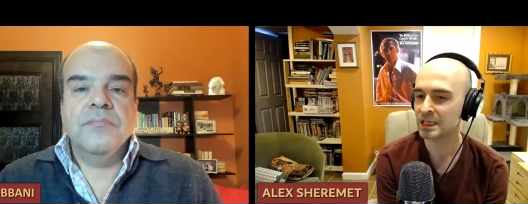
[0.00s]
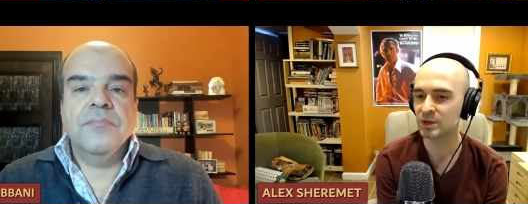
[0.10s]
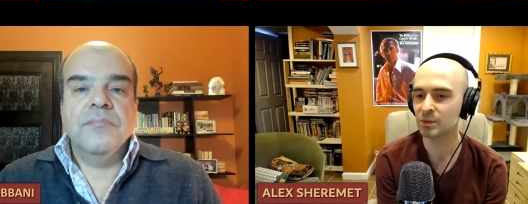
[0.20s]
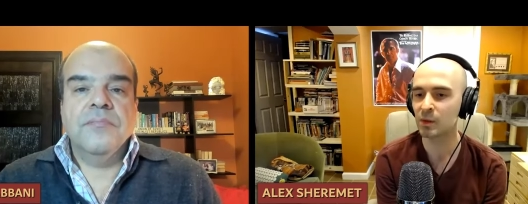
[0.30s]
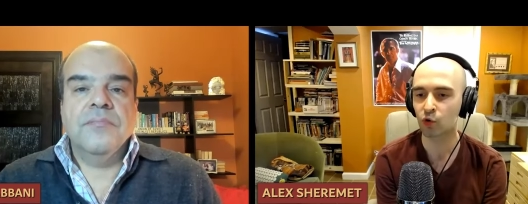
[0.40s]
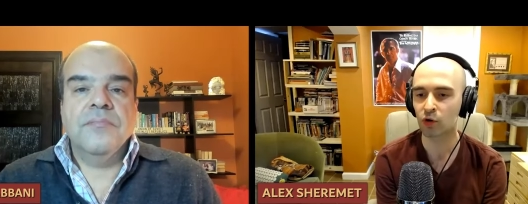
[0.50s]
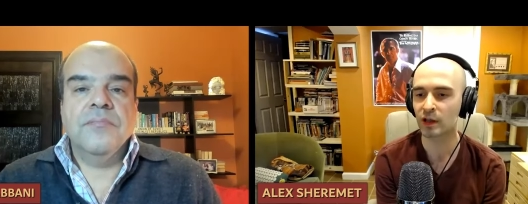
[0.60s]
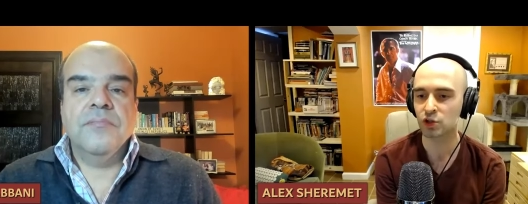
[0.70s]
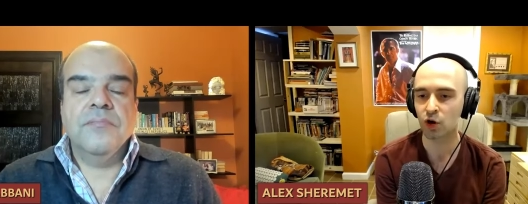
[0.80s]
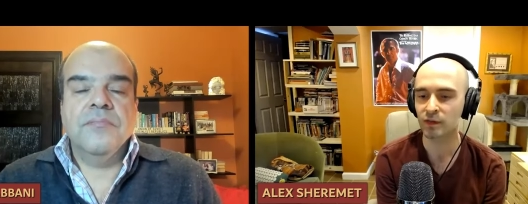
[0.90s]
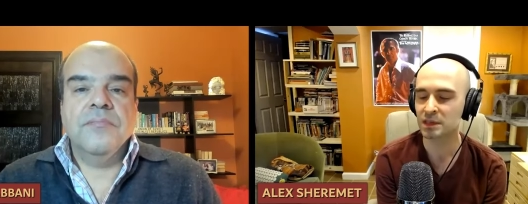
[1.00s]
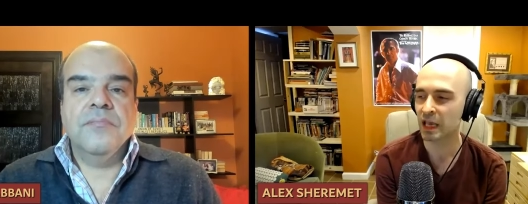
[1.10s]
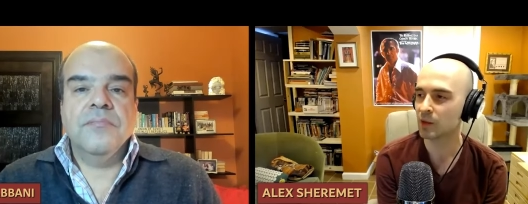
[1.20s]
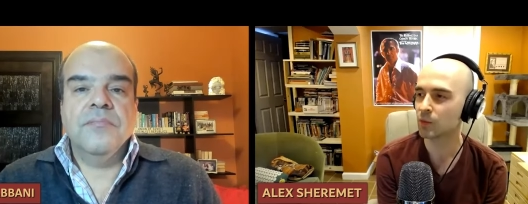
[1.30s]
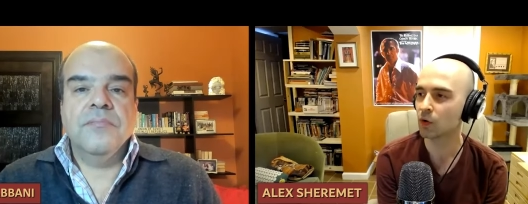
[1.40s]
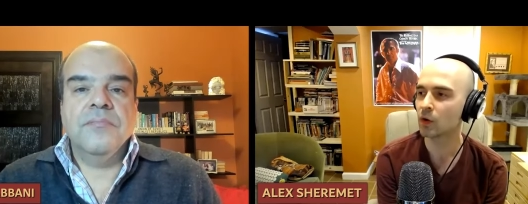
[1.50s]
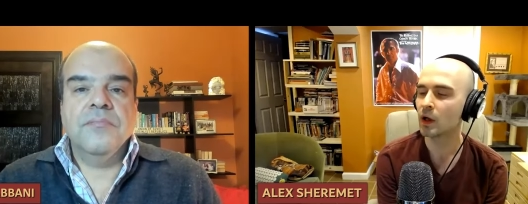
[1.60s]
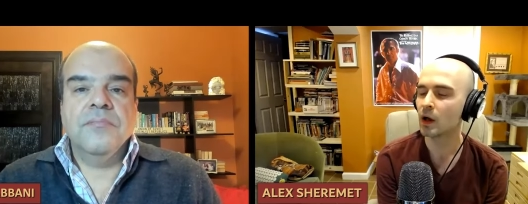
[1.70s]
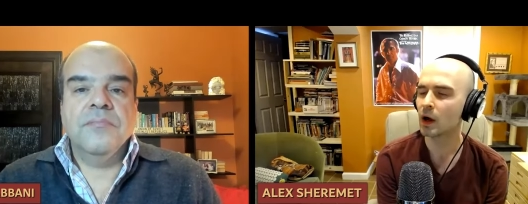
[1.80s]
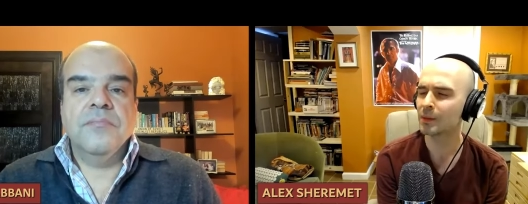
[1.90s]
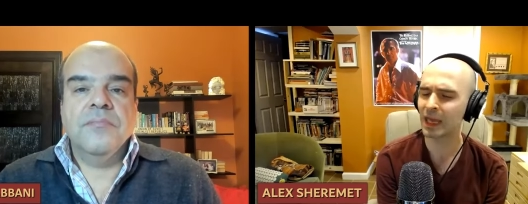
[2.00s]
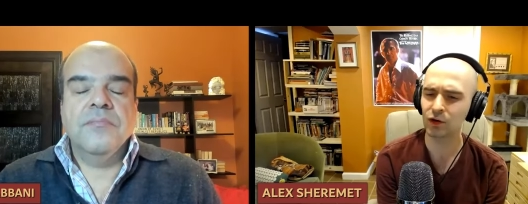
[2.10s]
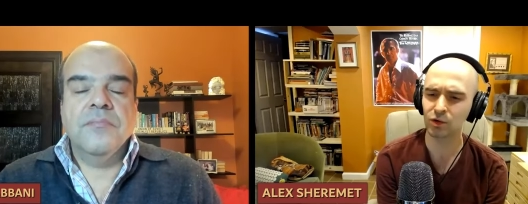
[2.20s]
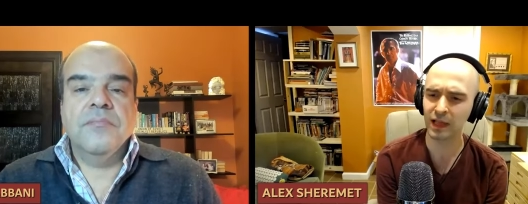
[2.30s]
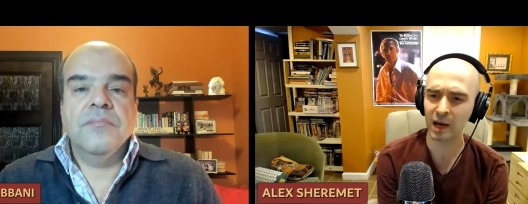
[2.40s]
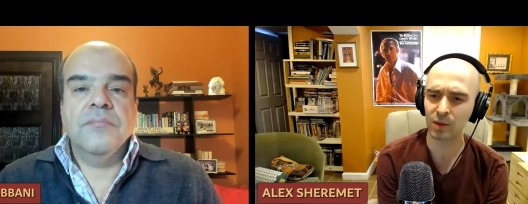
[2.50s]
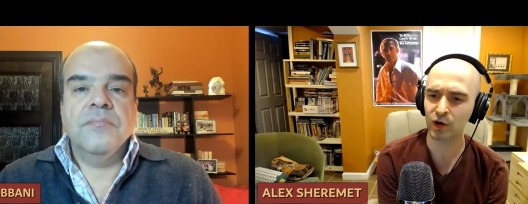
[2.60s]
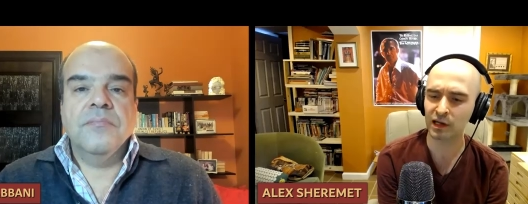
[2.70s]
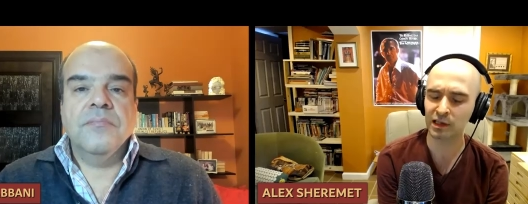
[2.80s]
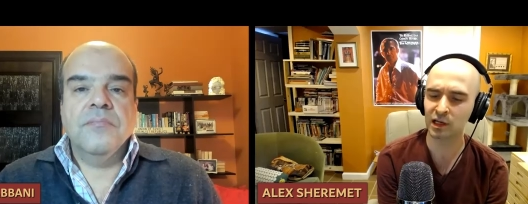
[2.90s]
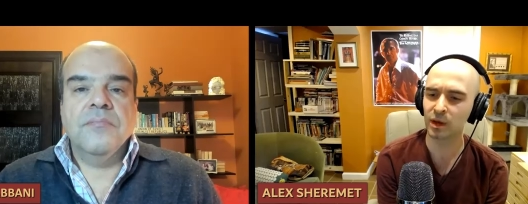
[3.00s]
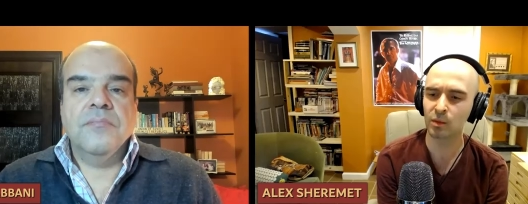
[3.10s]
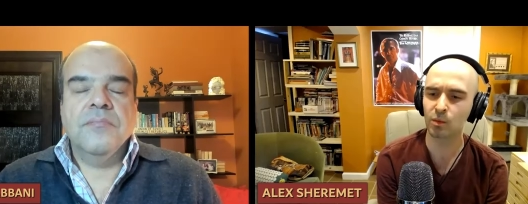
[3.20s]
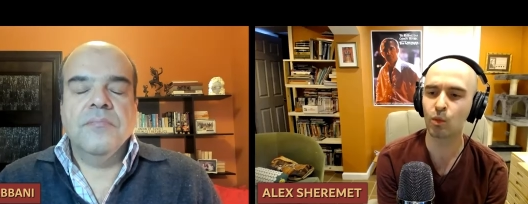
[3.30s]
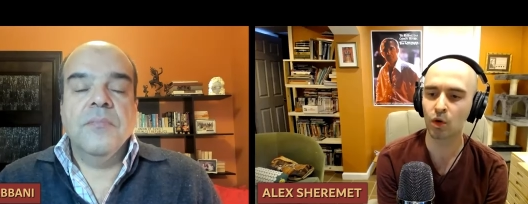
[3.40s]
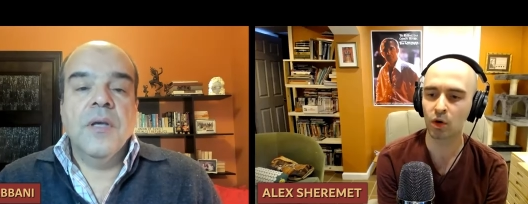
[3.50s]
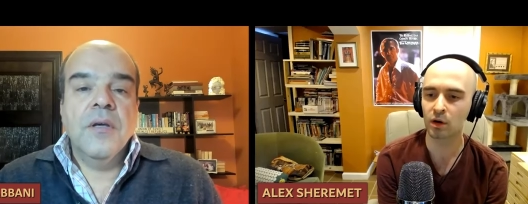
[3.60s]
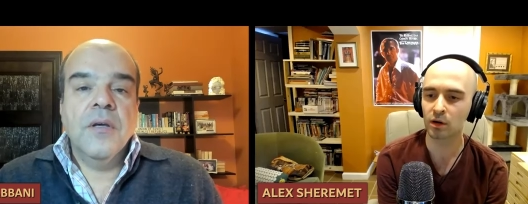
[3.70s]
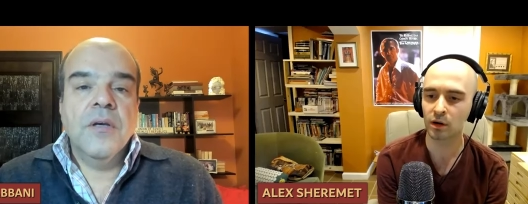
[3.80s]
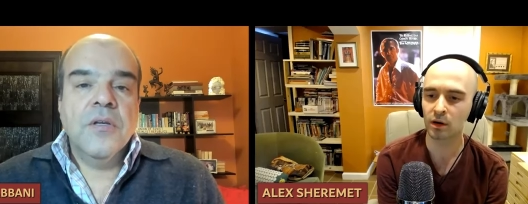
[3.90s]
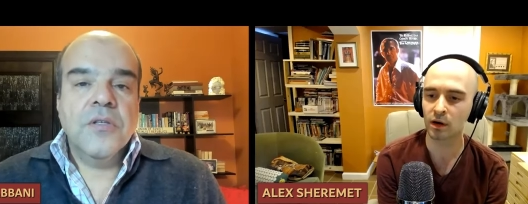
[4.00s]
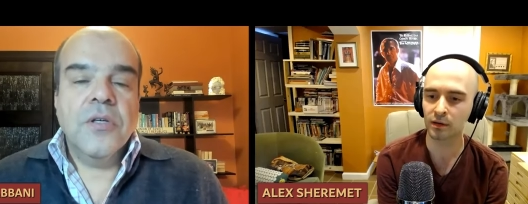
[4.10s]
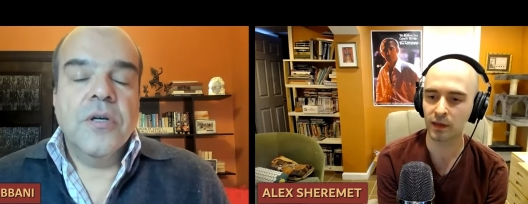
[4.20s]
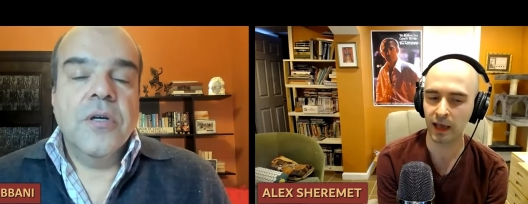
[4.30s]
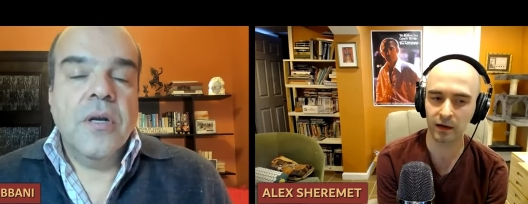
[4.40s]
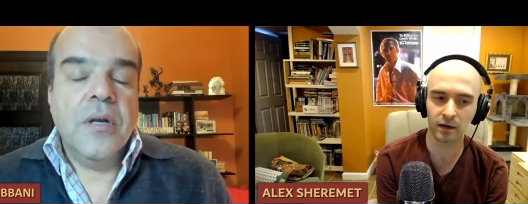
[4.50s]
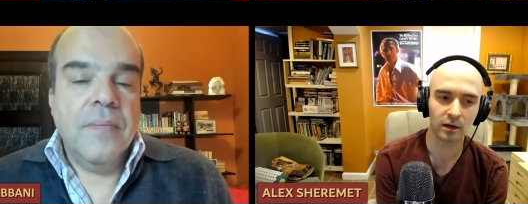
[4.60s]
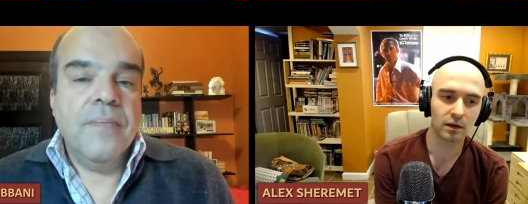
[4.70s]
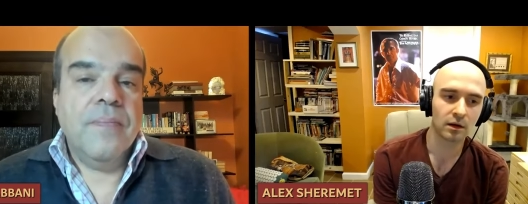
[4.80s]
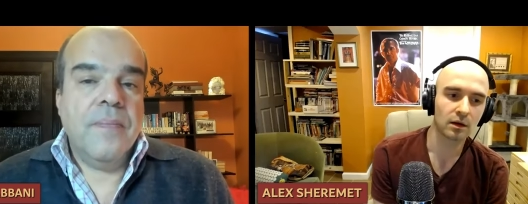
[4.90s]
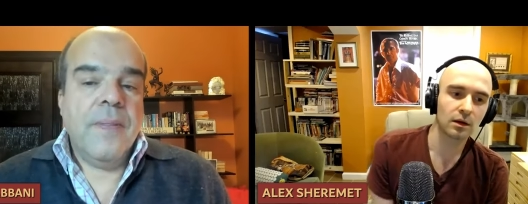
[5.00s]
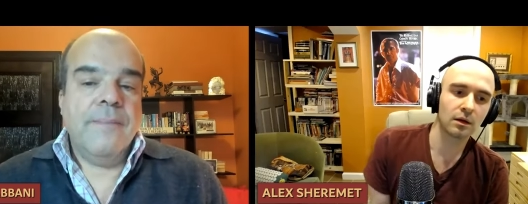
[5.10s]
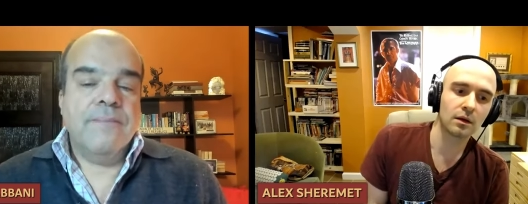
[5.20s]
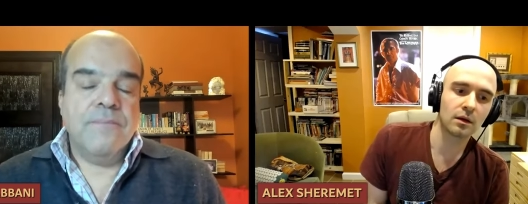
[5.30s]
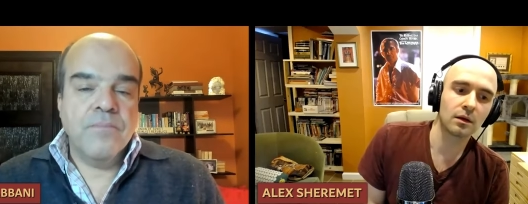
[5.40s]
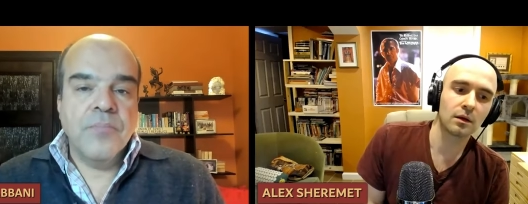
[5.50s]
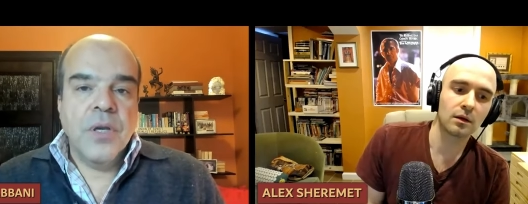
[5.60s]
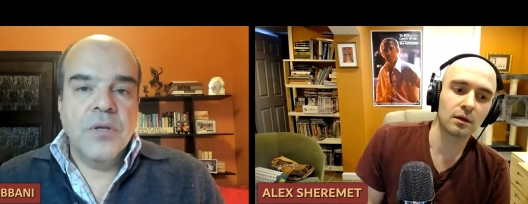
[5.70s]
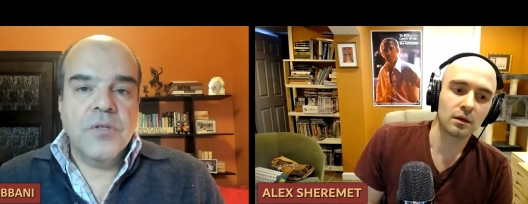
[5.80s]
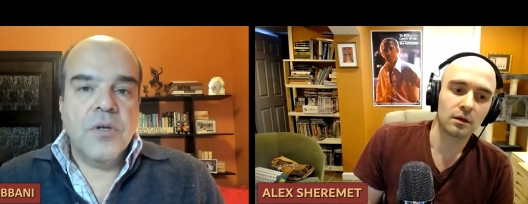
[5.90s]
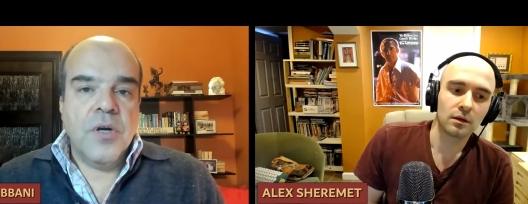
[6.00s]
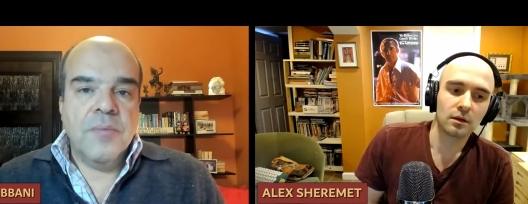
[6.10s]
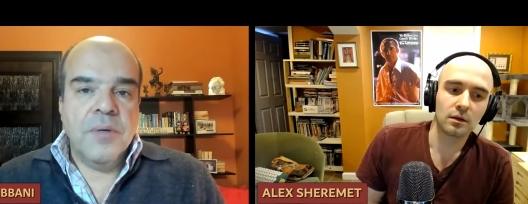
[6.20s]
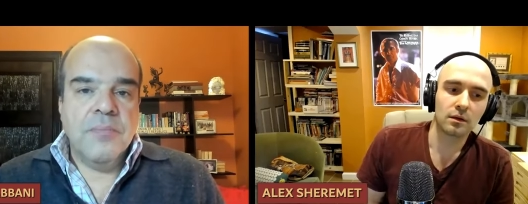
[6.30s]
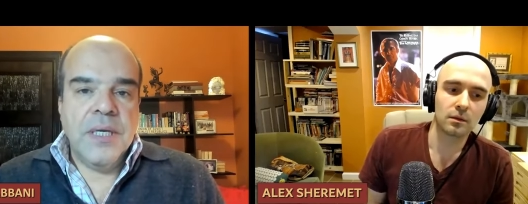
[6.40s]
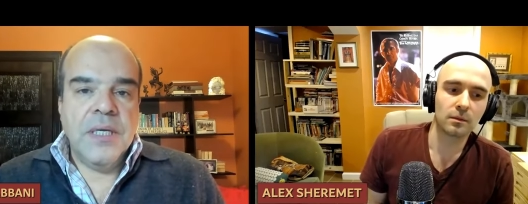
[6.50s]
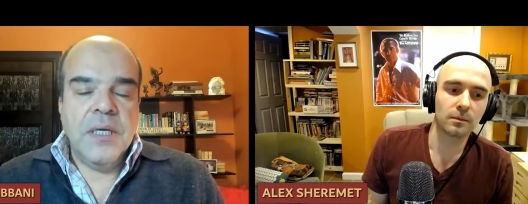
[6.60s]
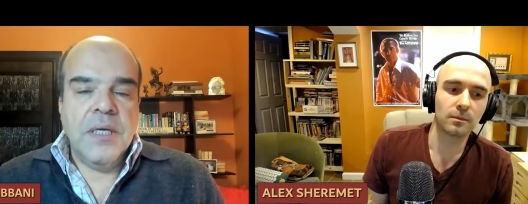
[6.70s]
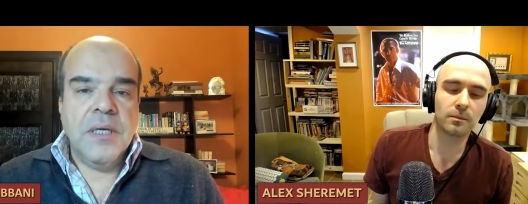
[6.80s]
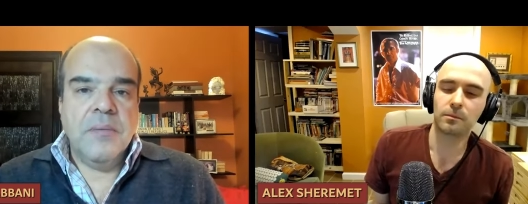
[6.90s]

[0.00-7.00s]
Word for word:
Speaker 1: seem to be more or less off the table. Um, can you elaborate a little bit more sure. on that?
Speaker 2: Sure. I mean, many,